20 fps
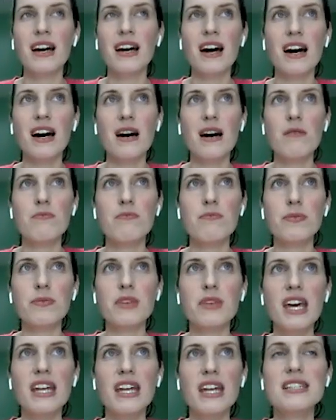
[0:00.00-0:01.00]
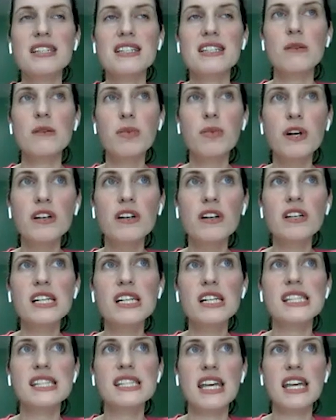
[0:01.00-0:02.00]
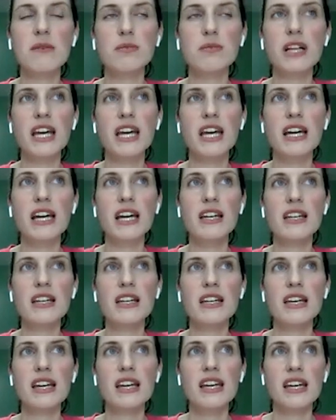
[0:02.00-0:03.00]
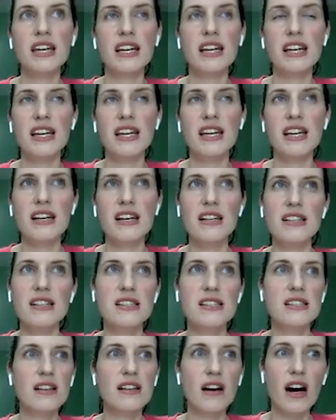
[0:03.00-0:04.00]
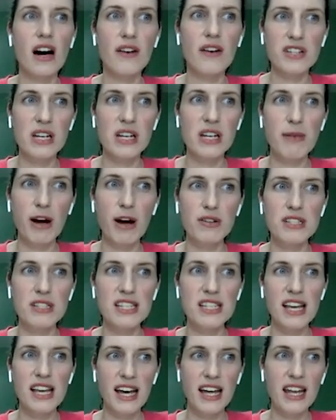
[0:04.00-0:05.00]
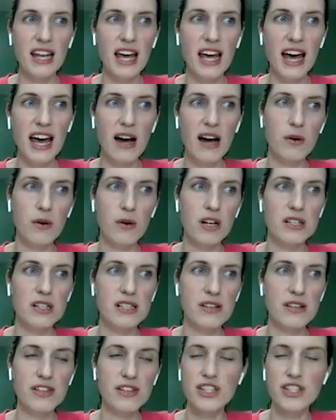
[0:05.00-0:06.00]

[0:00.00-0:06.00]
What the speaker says: And a typical estate plan is often about 10 hours of